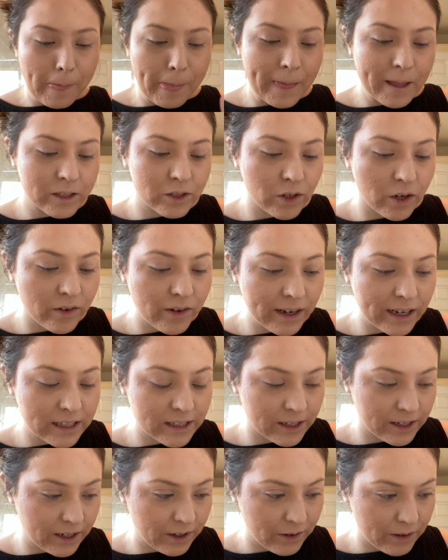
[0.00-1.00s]
sorry if you guys
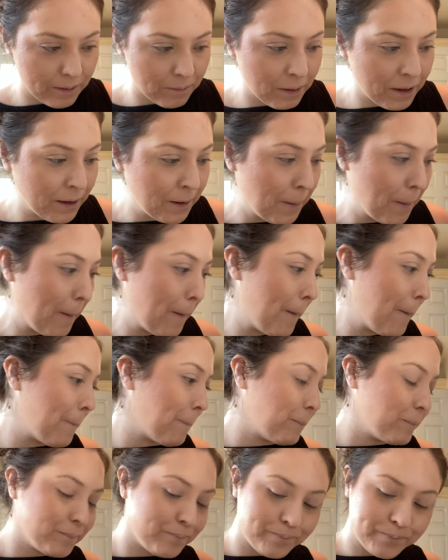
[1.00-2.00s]
can hear
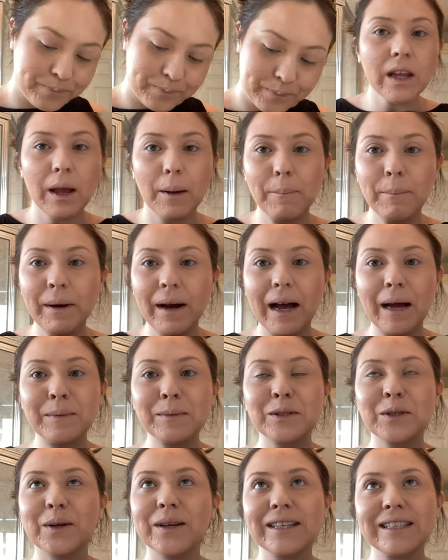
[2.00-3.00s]
them. But I'm
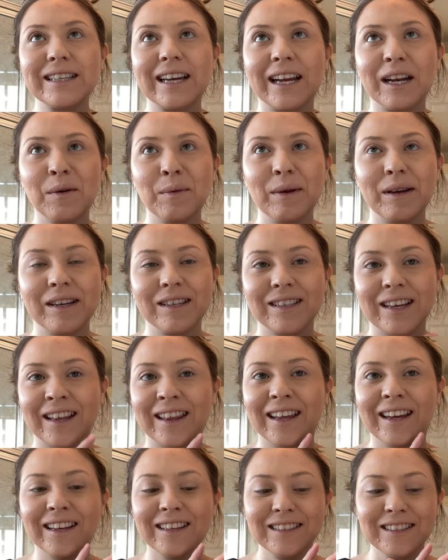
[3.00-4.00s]
so excited because I
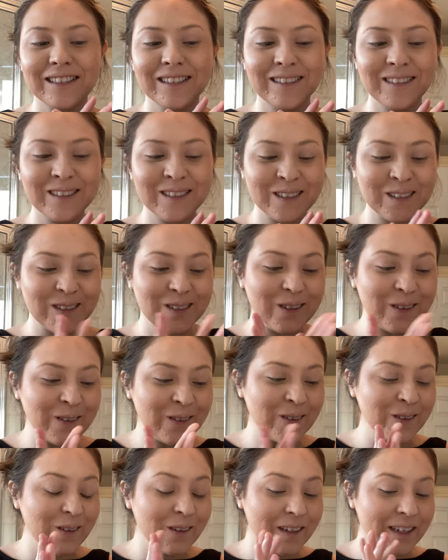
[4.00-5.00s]
think it's gonna look so
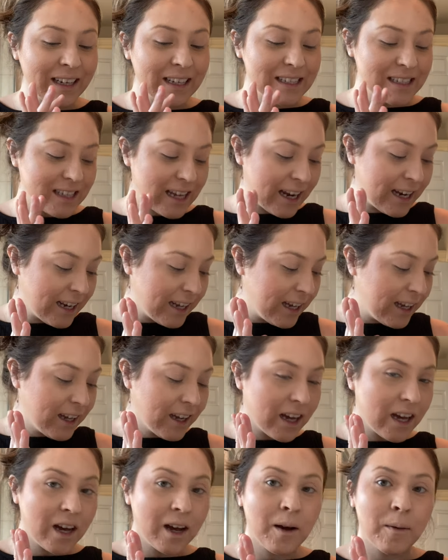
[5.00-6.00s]
cool and exciting.
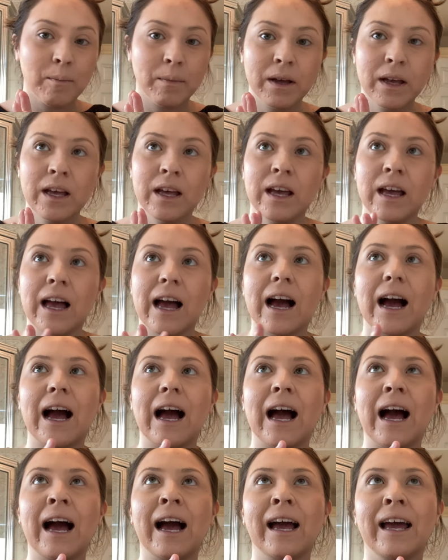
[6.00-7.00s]

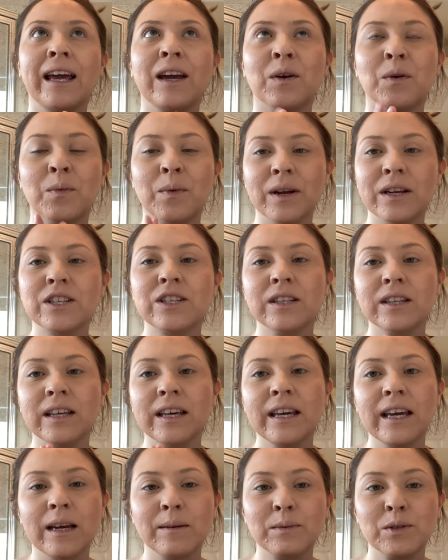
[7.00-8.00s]
I
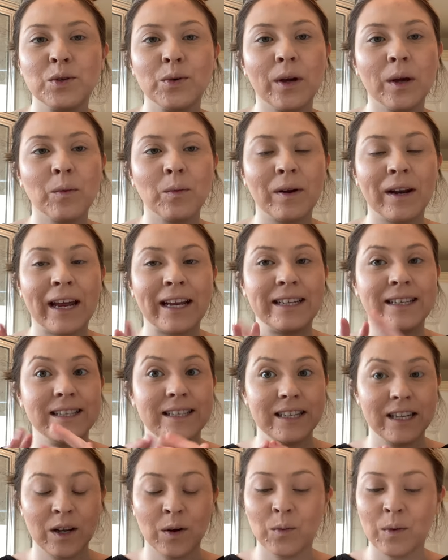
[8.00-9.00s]
originally am doing what I
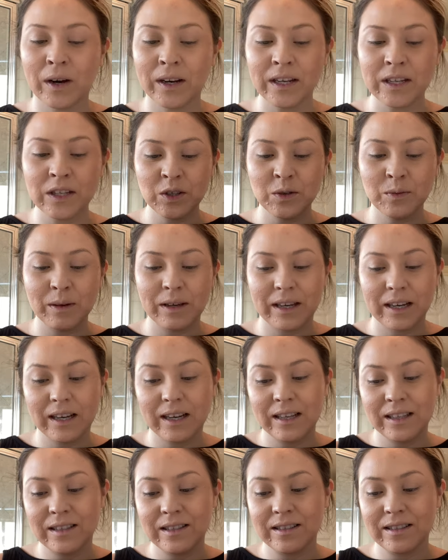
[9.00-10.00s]
didn't want to
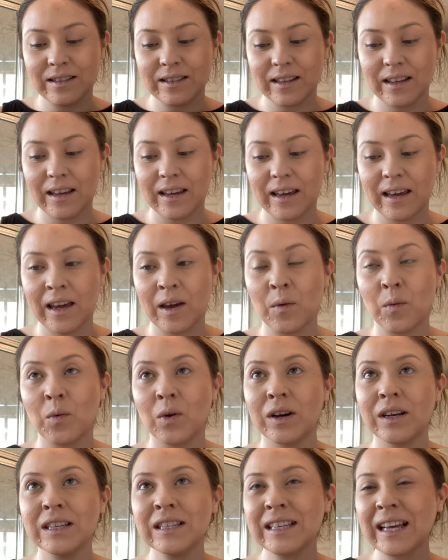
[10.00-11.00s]
because it
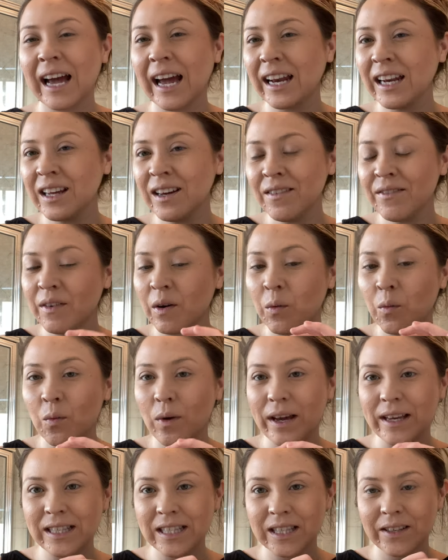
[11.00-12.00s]
was kind of a
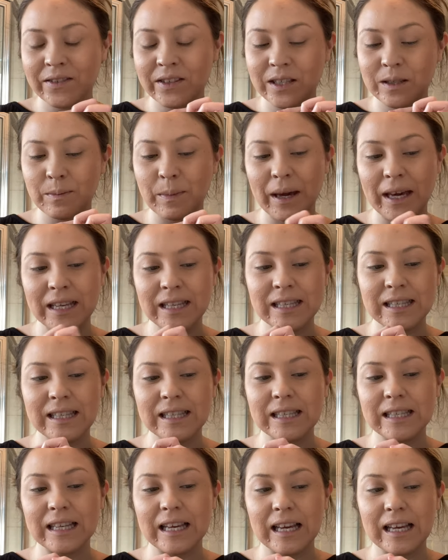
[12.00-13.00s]
waste of
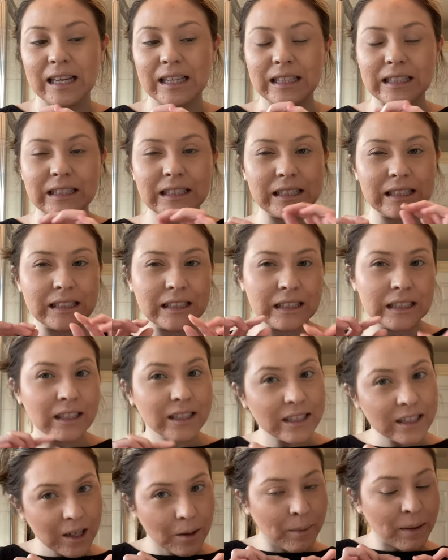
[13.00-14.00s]
space to
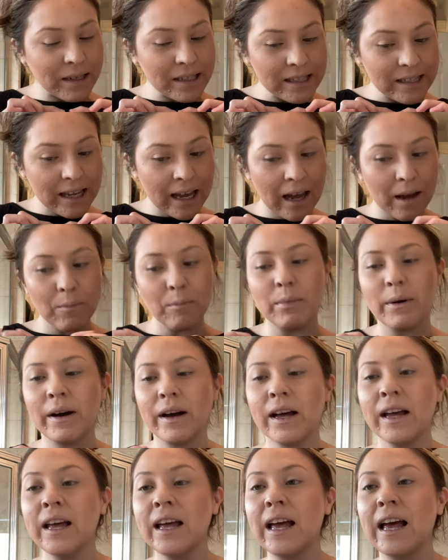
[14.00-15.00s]
some extent,
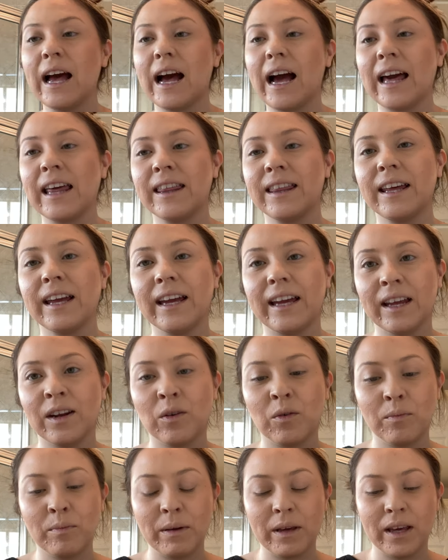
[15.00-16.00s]
but I think
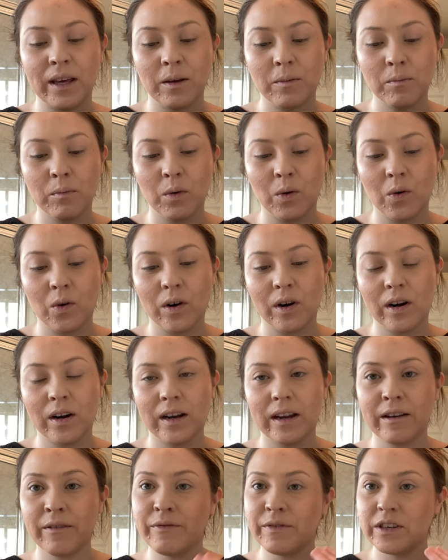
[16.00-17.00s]
it'll be more
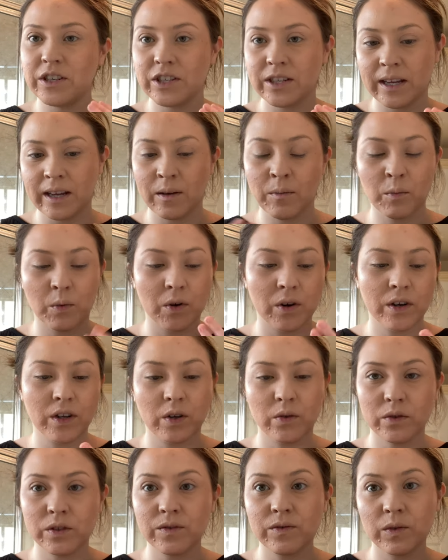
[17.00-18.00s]
efficient and more
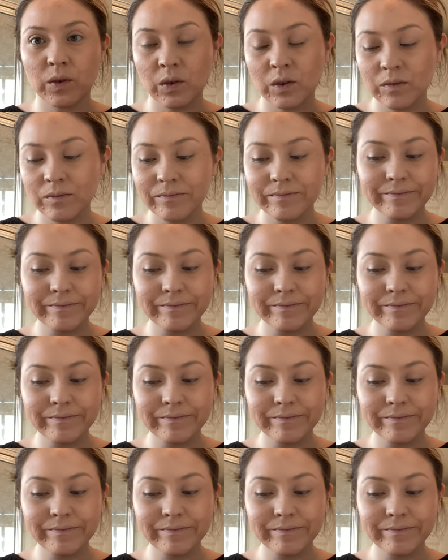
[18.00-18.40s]
useful,